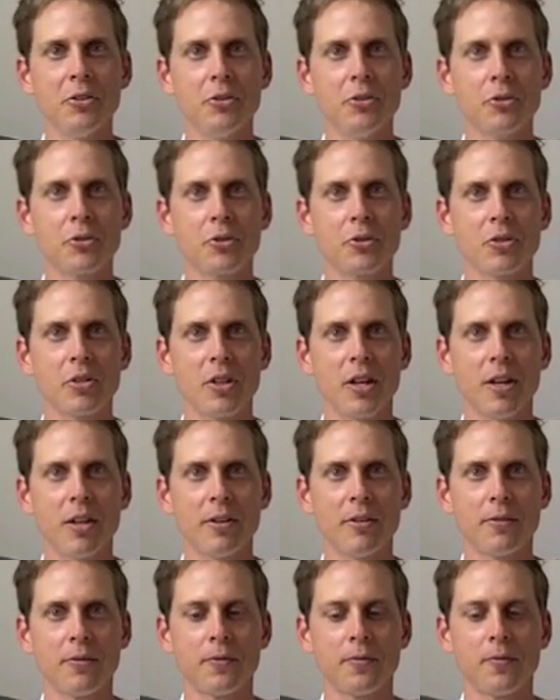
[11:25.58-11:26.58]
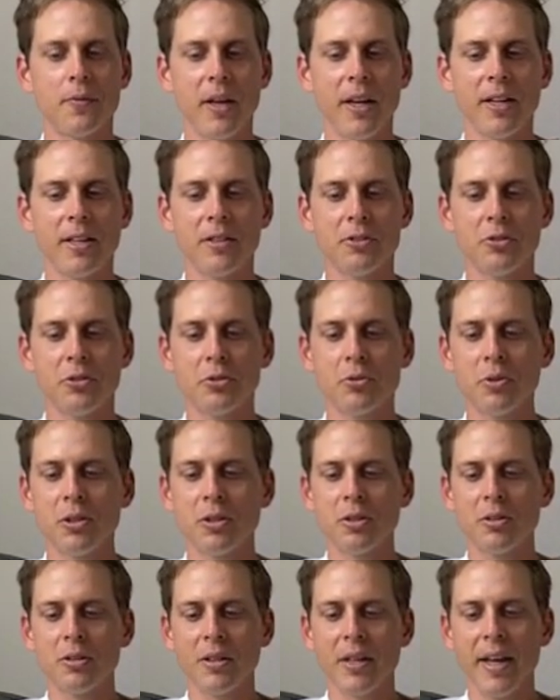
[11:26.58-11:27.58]
Use as you
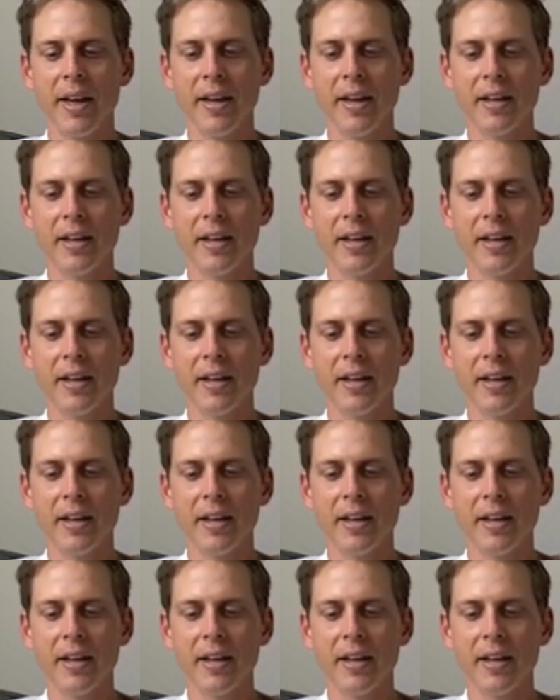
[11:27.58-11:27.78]
will,